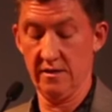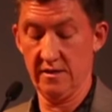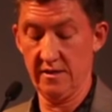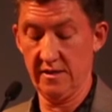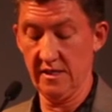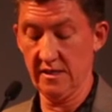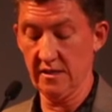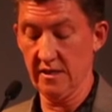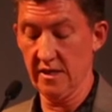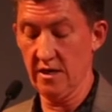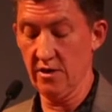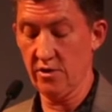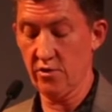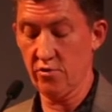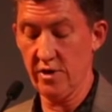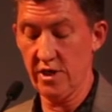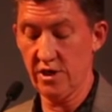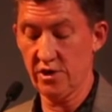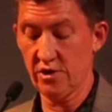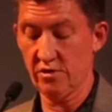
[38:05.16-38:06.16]
to these little
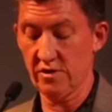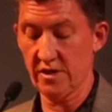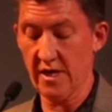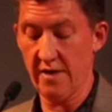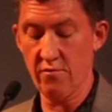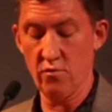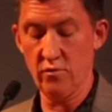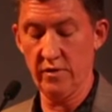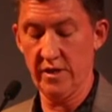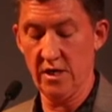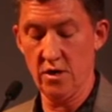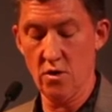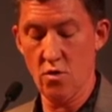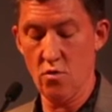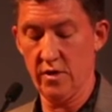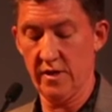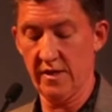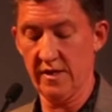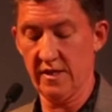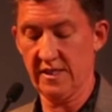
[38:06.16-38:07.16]
creatures I've only
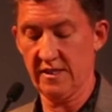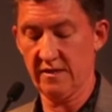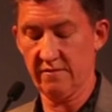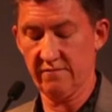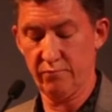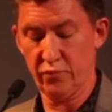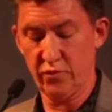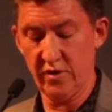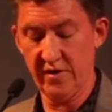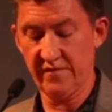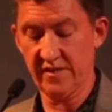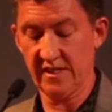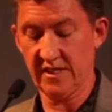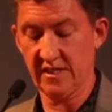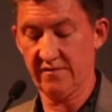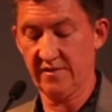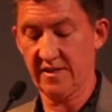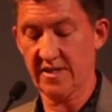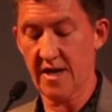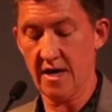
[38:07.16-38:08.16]
known in the briefest
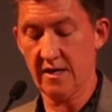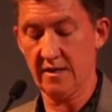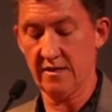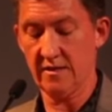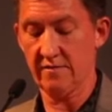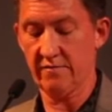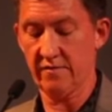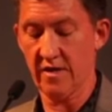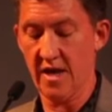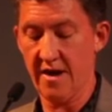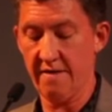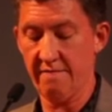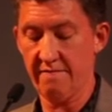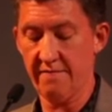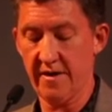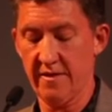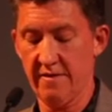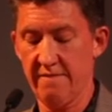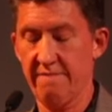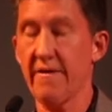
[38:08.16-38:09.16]
of seconds of life
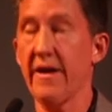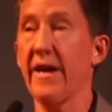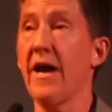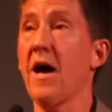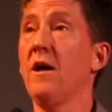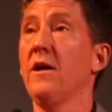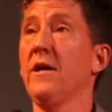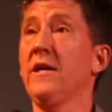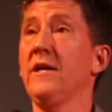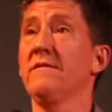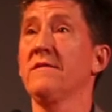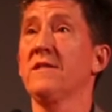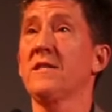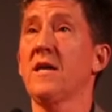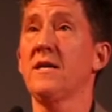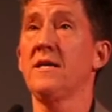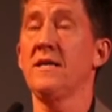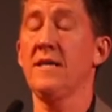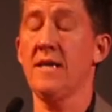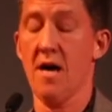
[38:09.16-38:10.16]
and the finality of
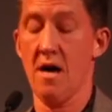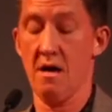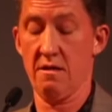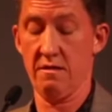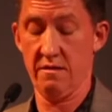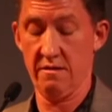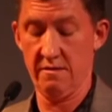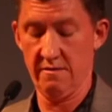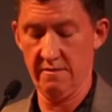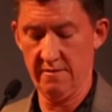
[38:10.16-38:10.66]
sudden death.